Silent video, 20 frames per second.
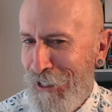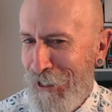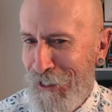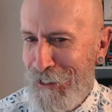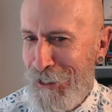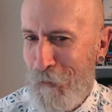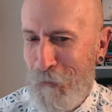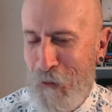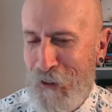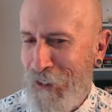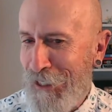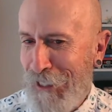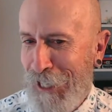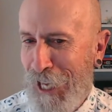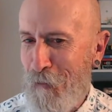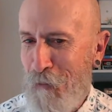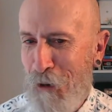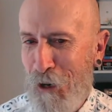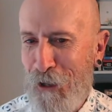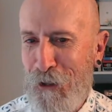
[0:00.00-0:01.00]
something that
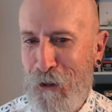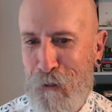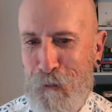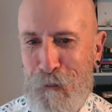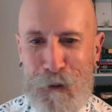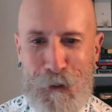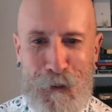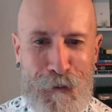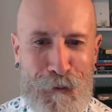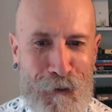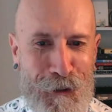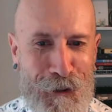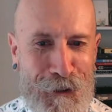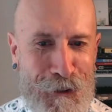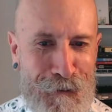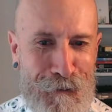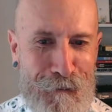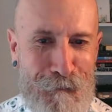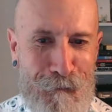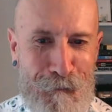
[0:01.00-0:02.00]
came out of the blue for you?